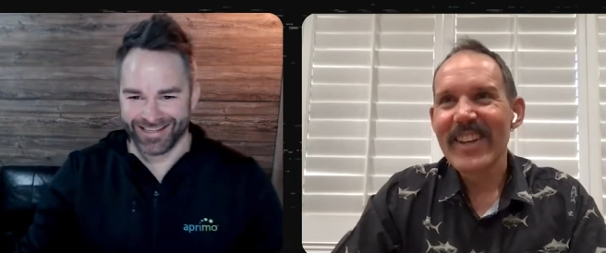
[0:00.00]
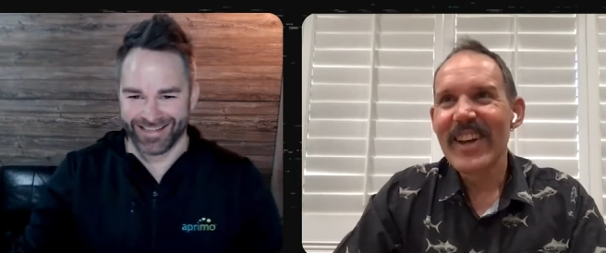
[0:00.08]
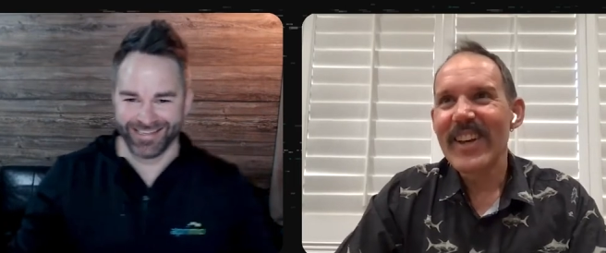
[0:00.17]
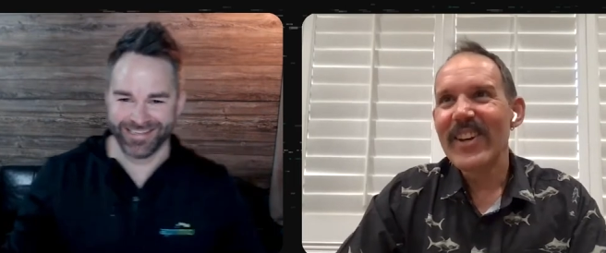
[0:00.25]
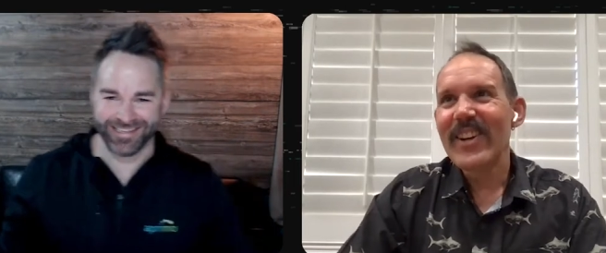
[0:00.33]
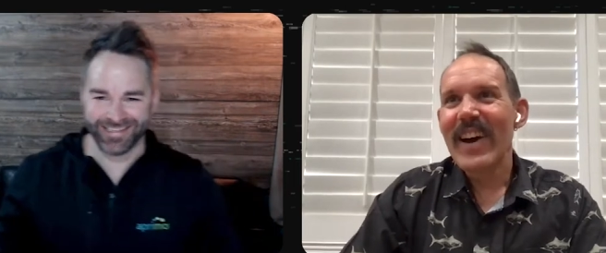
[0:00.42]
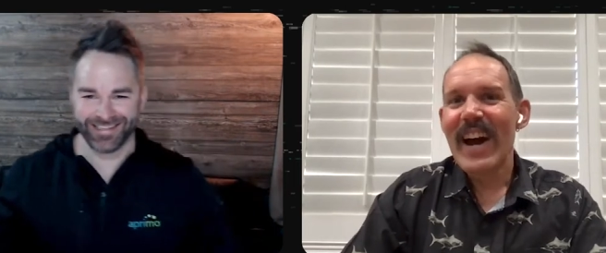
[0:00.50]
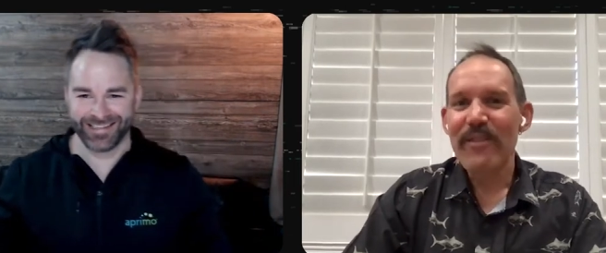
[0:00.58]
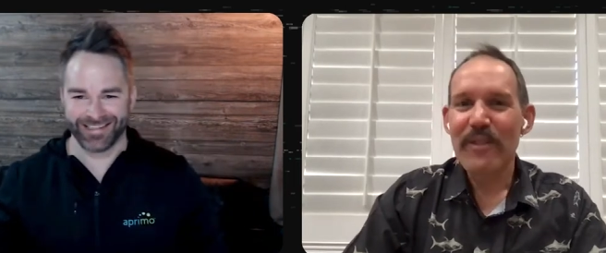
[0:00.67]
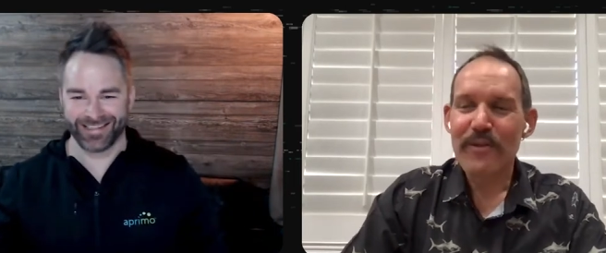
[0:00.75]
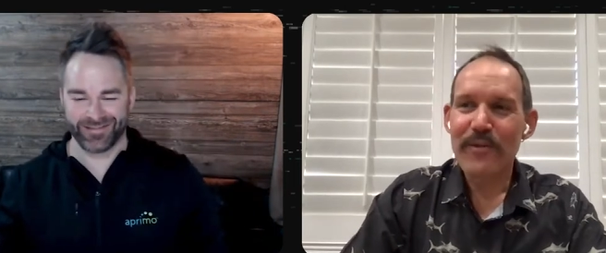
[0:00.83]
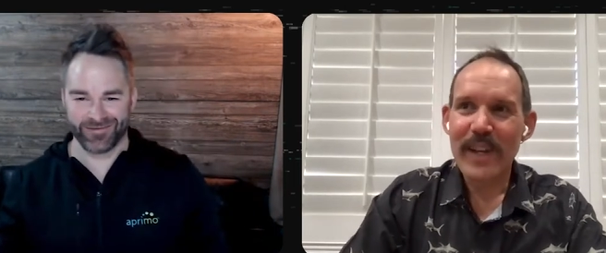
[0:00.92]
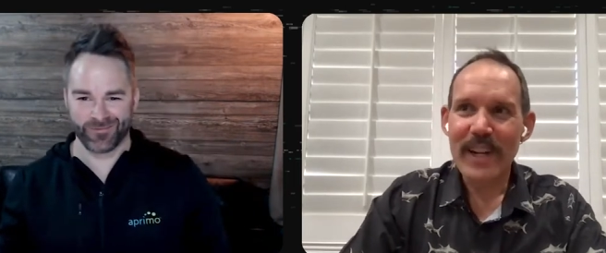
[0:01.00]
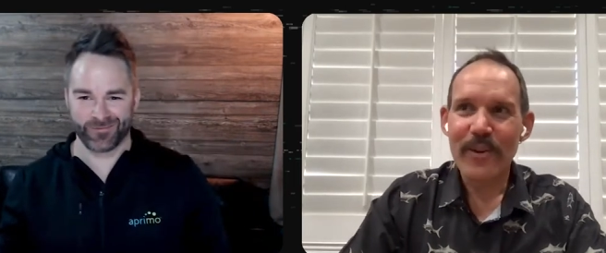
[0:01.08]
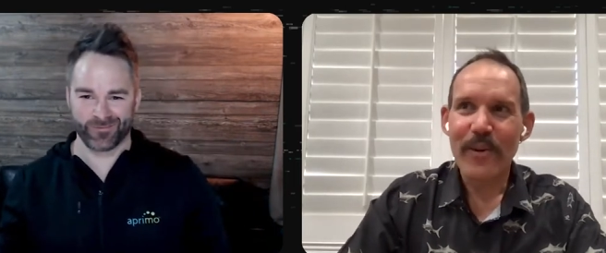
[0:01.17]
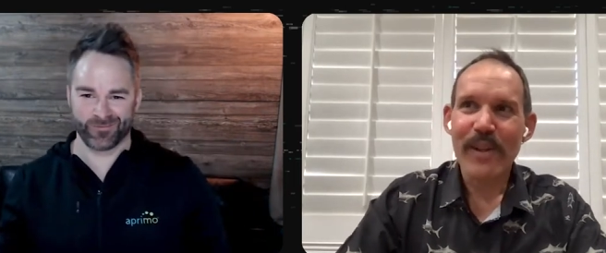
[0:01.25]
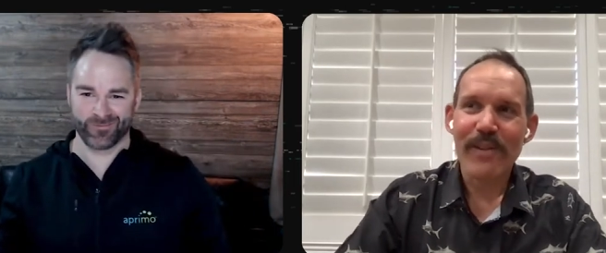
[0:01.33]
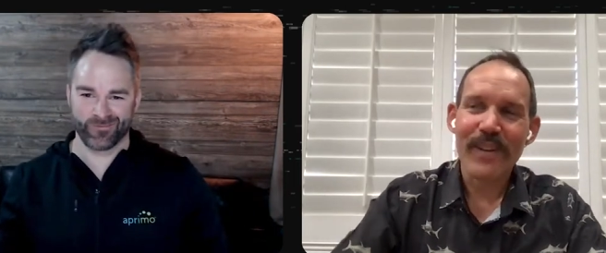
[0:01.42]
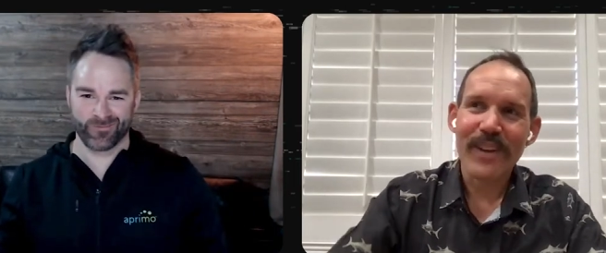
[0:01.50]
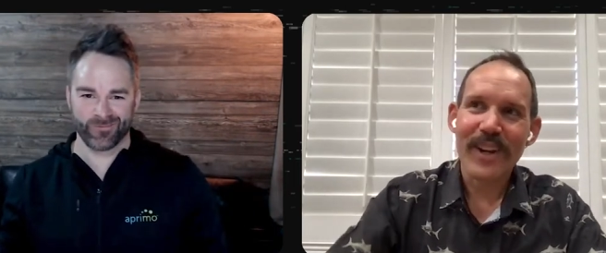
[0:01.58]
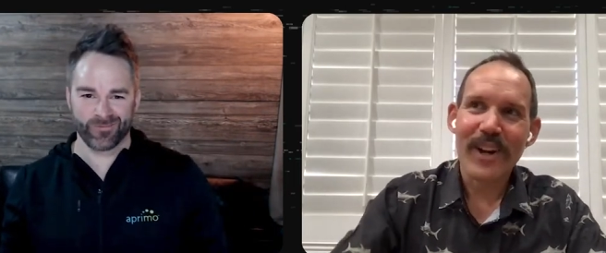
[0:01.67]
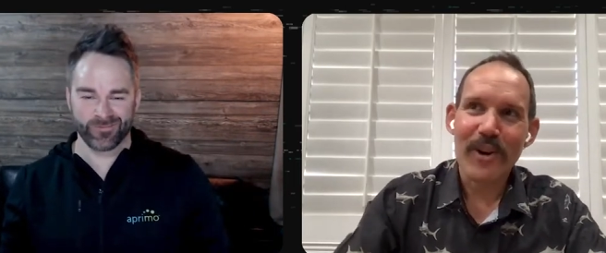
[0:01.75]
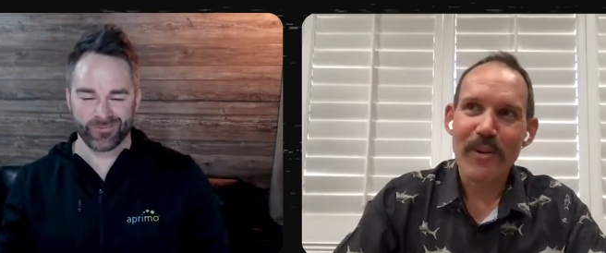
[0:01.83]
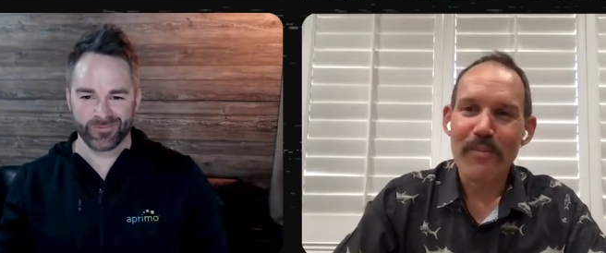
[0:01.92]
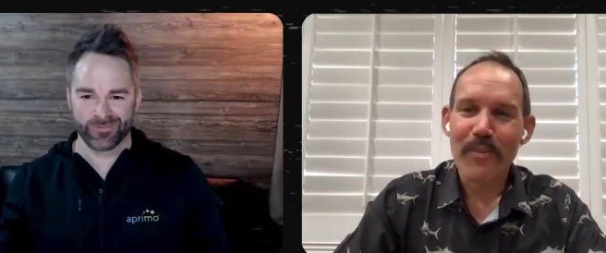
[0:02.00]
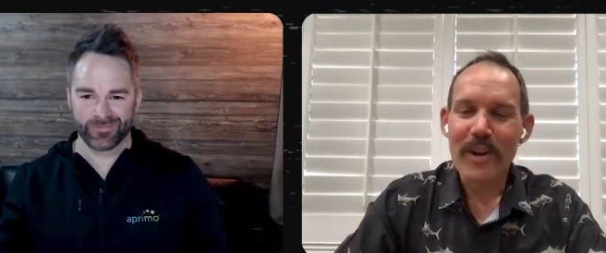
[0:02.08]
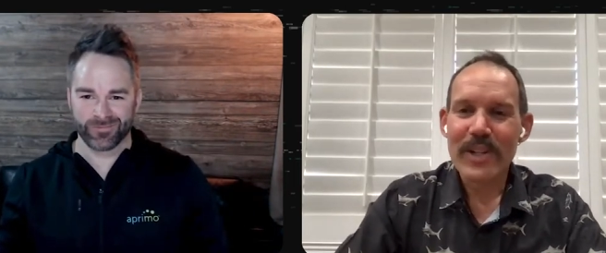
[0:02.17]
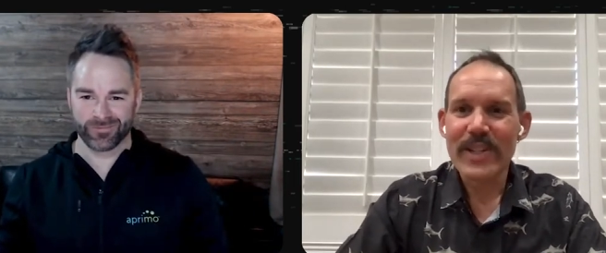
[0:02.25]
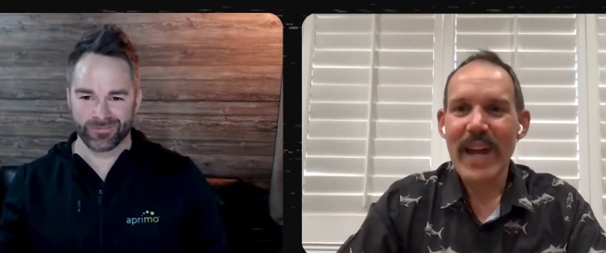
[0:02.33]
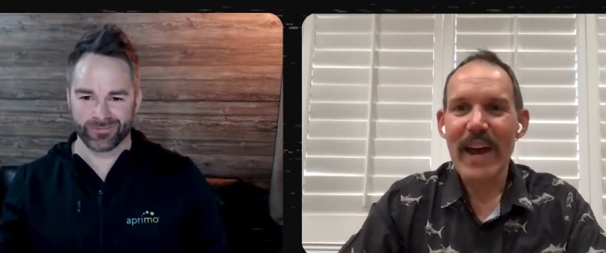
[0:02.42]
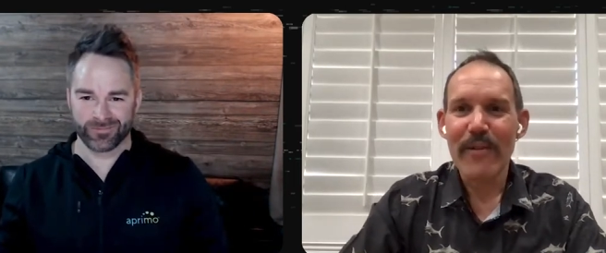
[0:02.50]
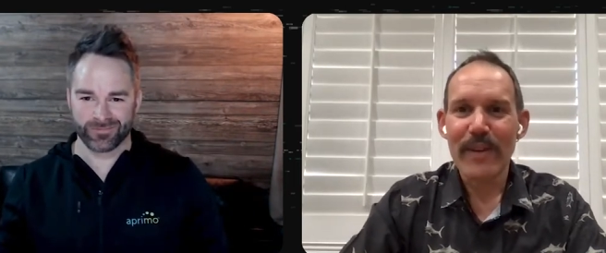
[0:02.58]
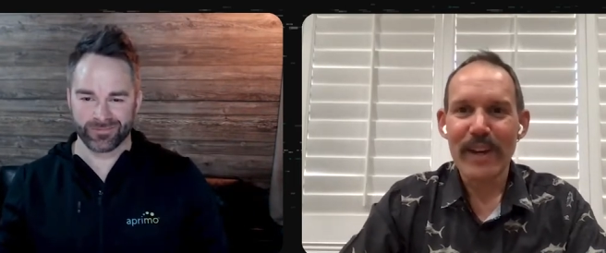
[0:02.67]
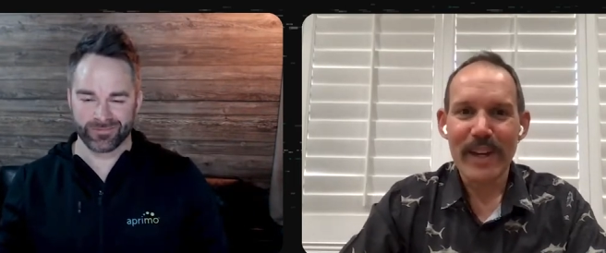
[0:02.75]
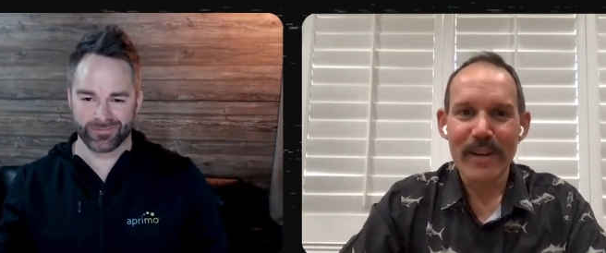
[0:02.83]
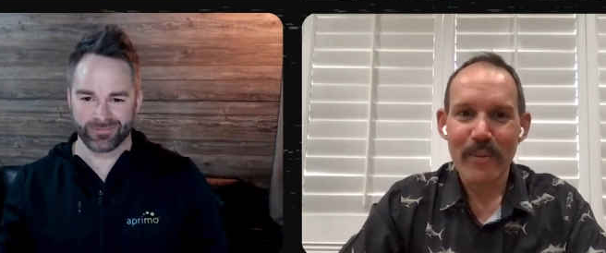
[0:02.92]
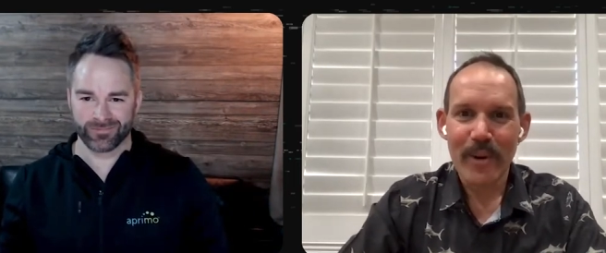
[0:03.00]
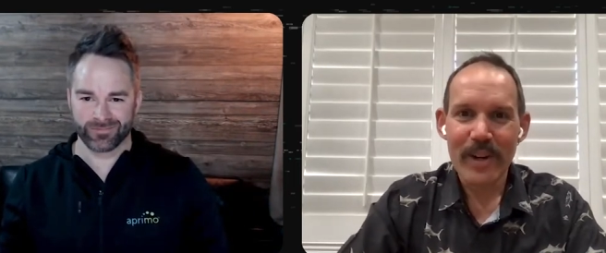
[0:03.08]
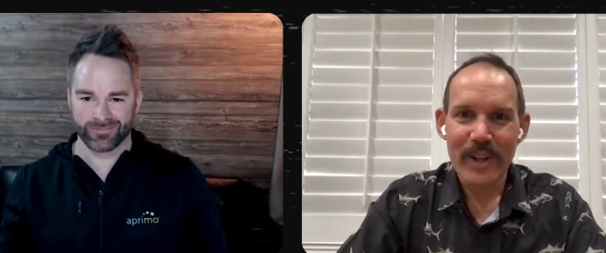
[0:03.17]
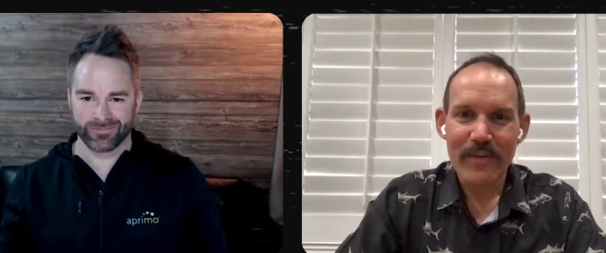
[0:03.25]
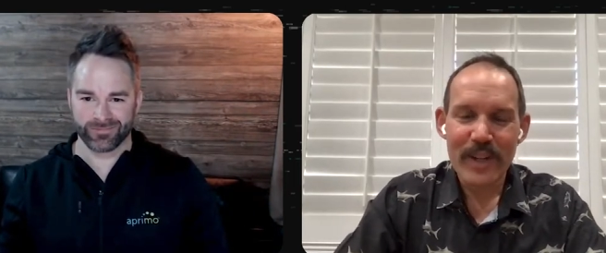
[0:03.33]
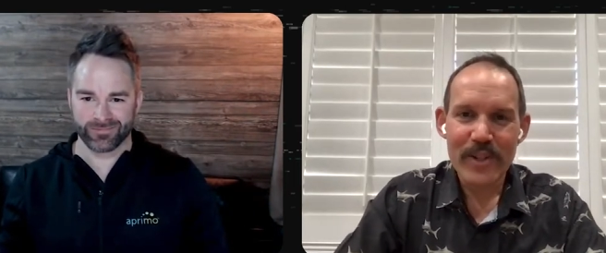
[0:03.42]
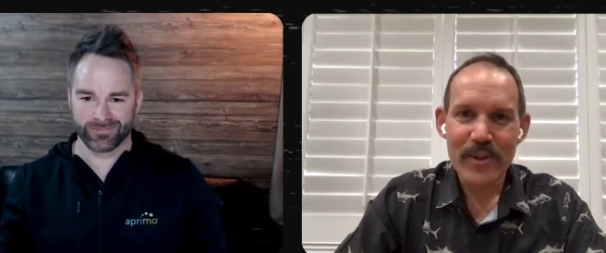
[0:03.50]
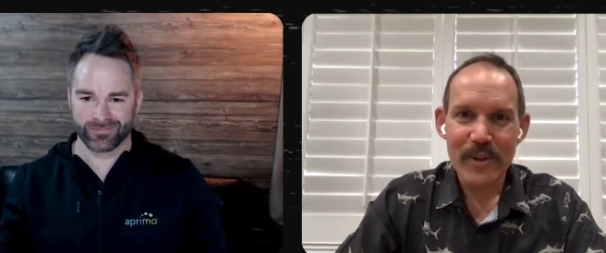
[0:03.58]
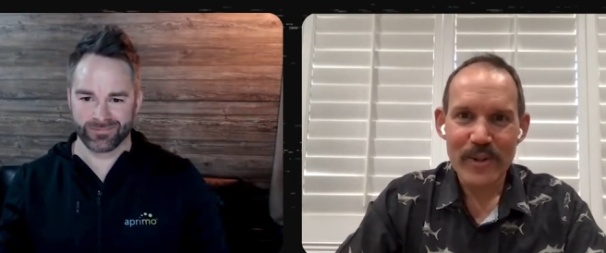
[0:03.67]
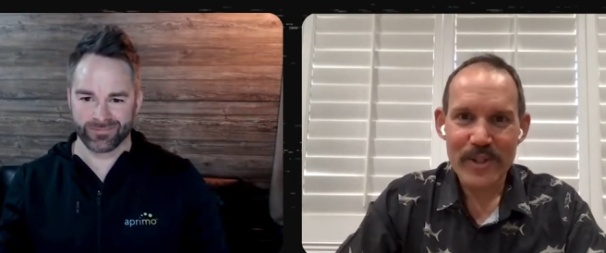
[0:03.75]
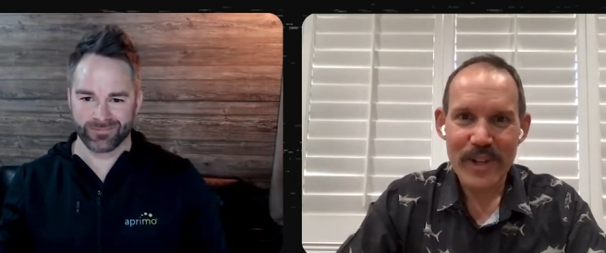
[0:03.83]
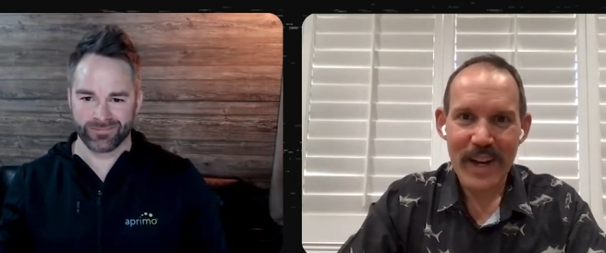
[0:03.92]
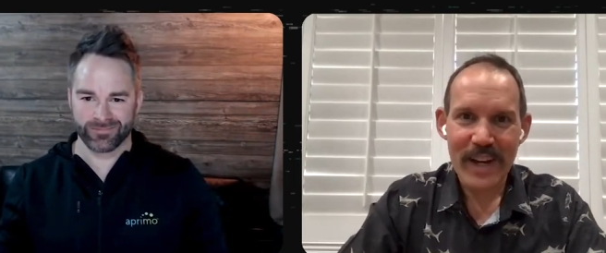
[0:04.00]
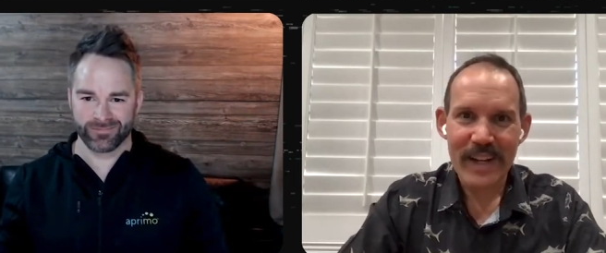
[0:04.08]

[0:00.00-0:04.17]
Speaker 1: you now have to feed it with, more staffing and more individuals